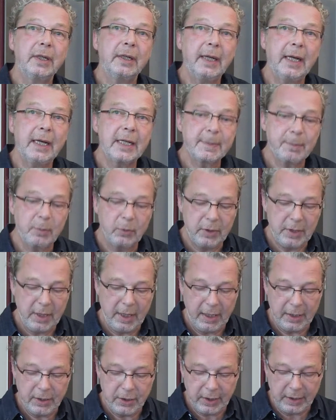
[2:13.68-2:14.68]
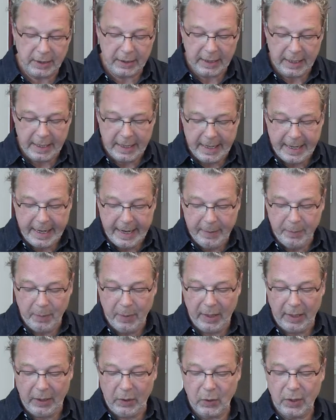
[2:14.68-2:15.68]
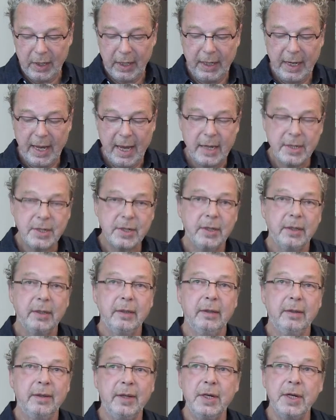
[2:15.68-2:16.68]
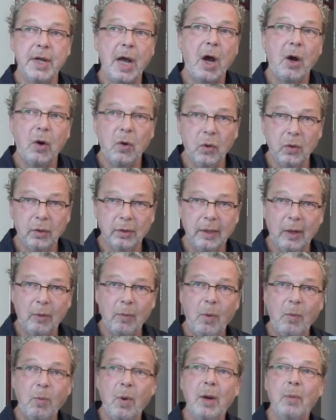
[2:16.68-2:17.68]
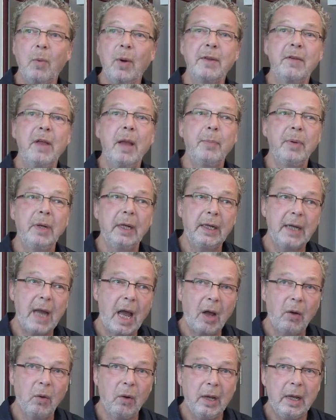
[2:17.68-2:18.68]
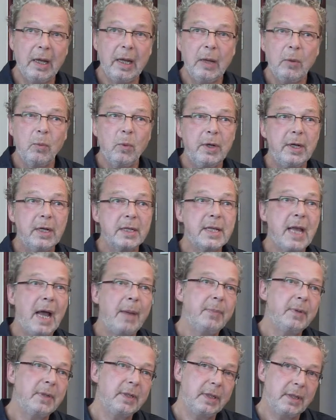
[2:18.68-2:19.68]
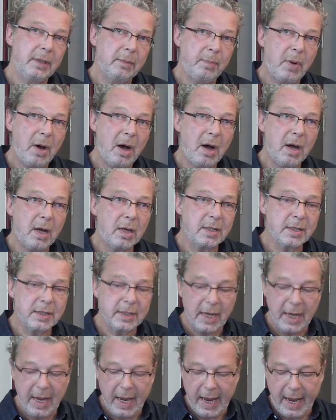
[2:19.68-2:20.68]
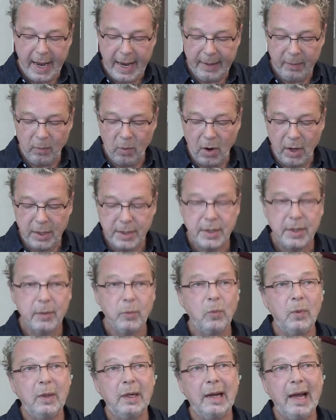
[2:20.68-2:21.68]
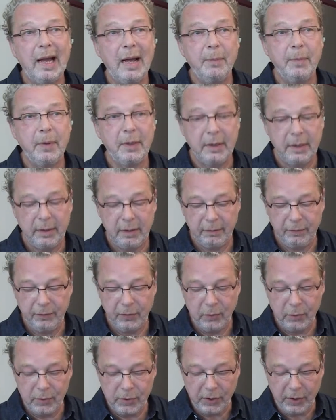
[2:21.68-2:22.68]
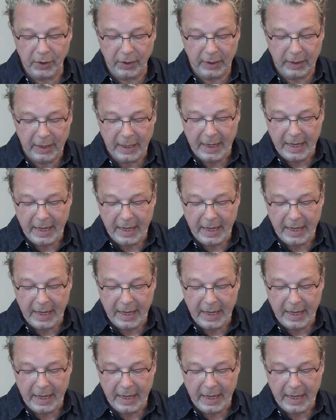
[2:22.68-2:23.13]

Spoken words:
and exploitation by looking at the now. Now, what's happening now, what has happened in the past, and what will happen in the future.